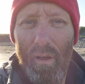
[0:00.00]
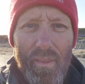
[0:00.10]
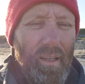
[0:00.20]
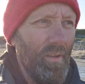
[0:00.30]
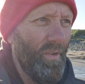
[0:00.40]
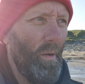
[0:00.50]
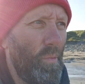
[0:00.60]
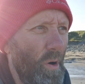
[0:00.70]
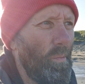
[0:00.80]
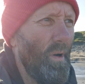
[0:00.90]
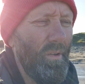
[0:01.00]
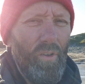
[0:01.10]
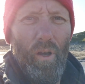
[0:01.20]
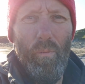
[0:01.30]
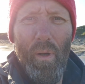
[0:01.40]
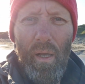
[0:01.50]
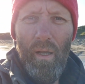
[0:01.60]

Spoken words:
I think it's an appropriate term